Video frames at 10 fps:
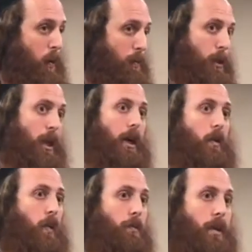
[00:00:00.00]
When Mashiach
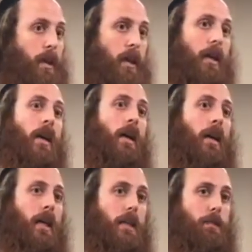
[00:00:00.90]
will be here,
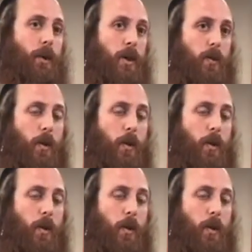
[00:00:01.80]
his prayers